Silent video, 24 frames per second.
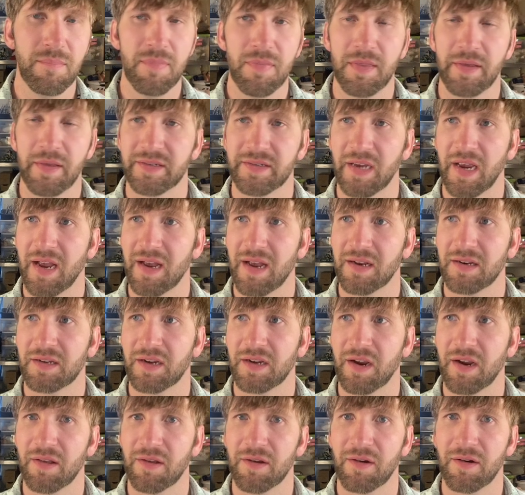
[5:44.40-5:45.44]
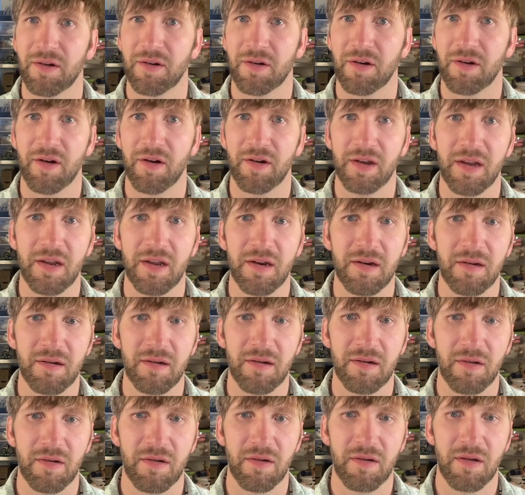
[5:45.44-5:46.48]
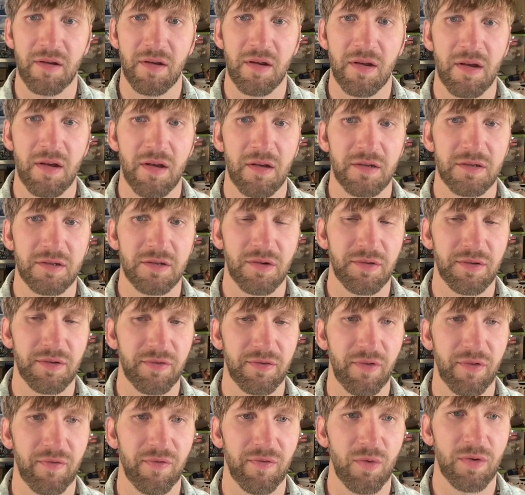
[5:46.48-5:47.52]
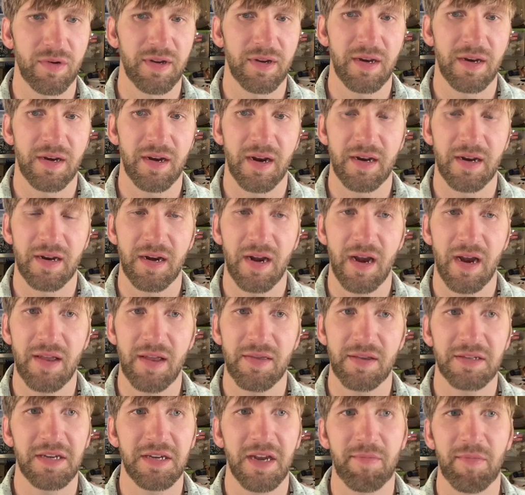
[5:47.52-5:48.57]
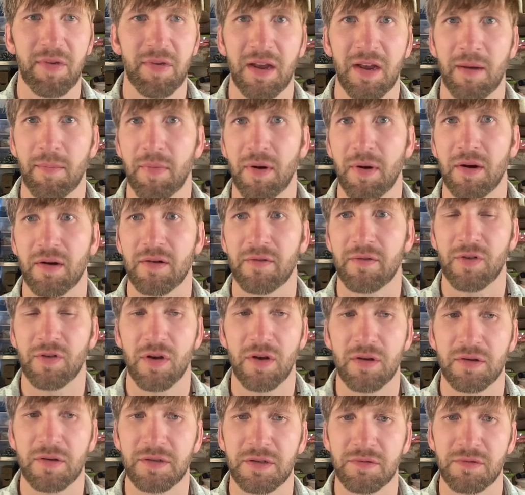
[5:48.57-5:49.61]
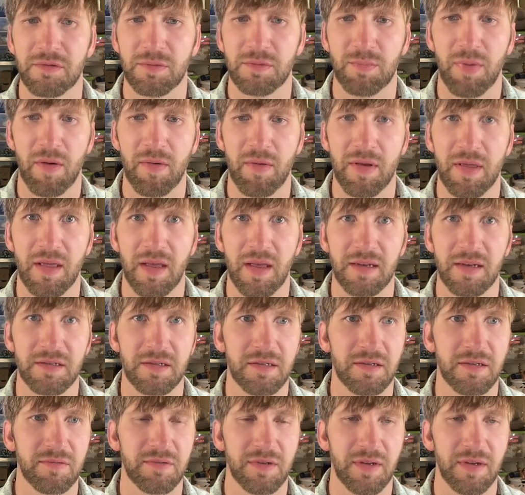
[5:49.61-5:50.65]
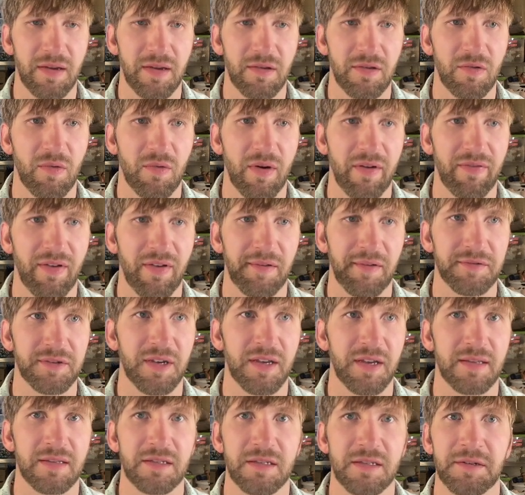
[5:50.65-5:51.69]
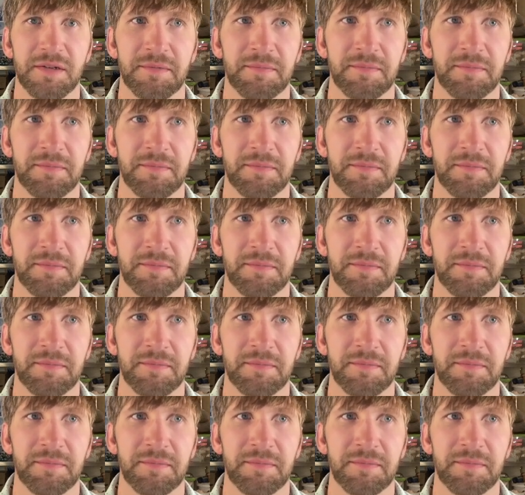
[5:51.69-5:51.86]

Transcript: This Ann Taylor cardigan sold this for $14.99. This came in like a bundle of clothes, so it was probably less. It was like 25 cents.